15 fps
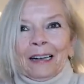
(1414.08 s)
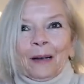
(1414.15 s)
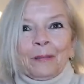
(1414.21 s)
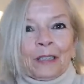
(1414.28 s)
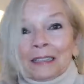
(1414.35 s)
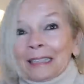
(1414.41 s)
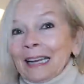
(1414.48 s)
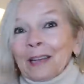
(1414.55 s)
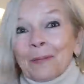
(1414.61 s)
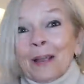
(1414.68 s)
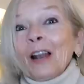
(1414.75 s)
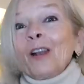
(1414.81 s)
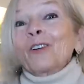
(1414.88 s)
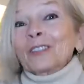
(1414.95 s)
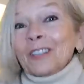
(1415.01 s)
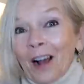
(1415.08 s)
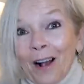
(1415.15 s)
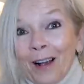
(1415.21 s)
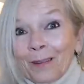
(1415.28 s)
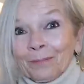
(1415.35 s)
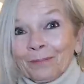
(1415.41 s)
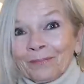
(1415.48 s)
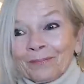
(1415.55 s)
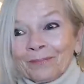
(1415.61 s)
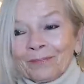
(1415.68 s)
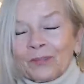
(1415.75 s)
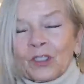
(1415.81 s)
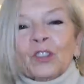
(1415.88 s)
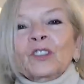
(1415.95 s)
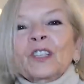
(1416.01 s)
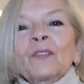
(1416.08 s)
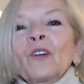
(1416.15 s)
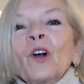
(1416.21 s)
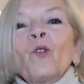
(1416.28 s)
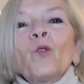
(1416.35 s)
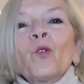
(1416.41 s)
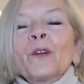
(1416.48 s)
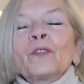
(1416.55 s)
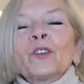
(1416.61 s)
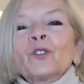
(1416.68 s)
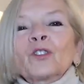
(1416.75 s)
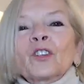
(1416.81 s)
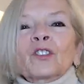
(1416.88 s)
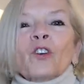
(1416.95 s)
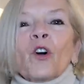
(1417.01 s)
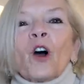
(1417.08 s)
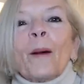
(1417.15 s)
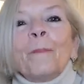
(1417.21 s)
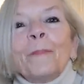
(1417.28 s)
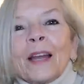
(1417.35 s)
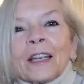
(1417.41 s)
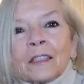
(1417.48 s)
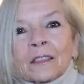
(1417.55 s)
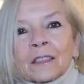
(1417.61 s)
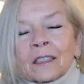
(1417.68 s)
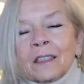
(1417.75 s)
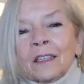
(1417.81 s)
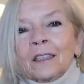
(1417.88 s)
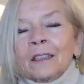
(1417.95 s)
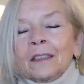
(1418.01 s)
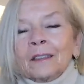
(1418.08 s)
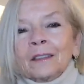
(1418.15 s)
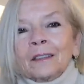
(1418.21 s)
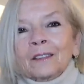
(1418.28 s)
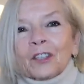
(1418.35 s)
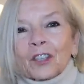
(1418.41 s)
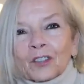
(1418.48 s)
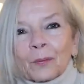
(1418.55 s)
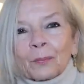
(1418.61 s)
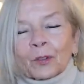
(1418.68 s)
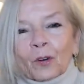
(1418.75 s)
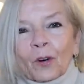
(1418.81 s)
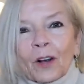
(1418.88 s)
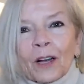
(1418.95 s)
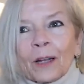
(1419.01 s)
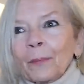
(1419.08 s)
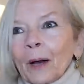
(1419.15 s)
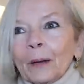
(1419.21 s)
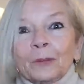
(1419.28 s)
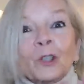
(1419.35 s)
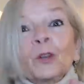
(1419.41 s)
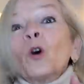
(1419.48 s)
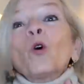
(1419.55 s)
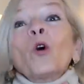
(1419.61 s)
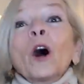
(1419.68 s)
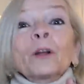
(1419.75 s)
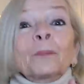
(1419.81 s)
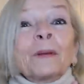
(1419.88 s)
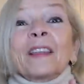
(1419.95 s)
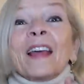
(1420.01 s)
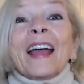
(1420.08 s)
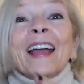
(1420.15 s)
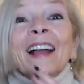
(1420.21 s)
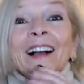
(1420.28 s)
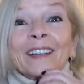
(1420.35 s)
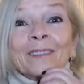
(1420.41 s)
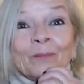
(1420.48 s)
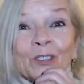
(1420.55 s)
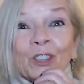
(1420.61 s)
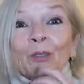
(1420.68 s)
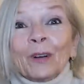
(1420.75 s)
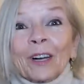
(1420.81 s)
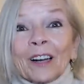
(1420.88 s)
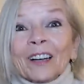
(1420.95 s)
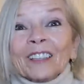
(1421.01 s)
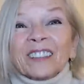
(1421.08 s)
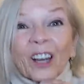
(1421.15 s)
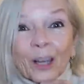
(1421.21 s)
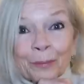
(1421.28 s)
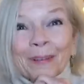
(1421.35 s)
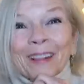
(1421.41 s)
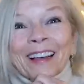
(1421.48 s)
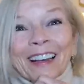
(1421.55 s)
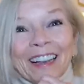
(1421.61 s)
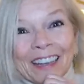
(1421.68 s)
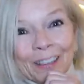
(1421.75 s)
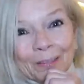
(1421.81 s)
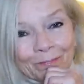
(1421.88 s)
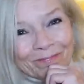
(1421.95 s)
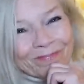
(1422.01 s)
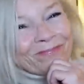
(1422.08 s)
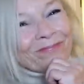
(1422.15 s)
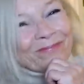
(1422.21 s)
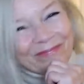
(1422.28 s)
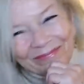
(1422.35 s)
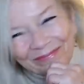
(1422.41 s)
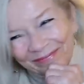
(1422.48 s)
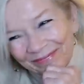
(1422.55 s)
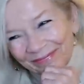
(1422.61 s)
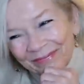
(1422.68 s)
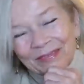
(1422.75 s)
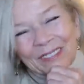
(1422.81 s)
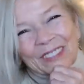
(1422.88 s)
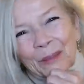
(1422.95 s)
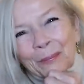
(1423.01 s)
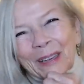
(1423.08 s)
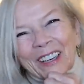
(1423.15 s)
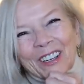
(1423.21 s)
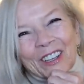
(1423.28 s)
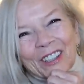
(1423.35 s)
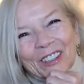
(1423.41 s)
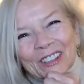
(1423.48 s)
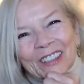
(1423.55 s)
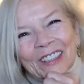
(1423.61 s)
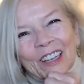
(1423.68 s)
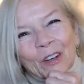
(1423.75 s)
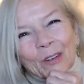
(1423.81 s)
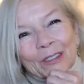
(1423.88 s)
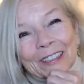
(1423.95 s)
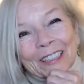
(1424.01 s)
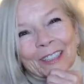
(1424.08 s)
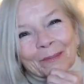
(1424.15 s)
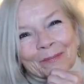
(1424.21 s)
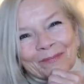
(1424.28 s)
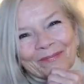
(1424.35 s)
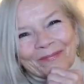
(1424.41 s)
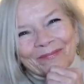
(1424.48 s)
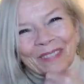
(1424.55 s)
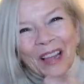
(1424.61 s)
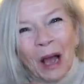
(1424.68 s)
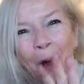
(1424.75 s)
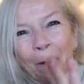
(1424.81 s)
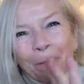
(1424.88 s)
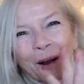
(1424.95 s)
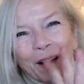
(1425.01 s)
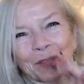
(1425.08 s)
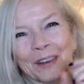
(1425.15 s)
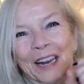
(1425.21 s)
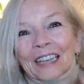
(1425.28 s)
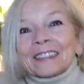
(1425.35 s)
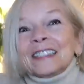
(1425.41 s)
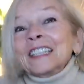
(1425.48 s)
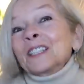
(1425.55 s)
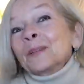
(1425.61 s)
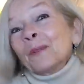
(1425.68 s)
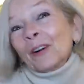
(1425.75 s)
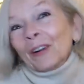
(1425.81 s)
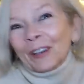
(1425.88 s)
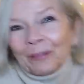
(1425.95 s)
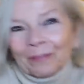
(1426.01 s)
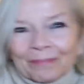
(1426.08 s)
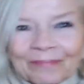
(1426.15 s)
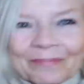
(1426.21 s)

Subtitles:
I mean, it's taking me a long time. Just if all of you just got a mate to subscribe, I'd be there. Do you realise? I'd be there. It's a big ask though, isn't it? Bye for now. See you tomorrow.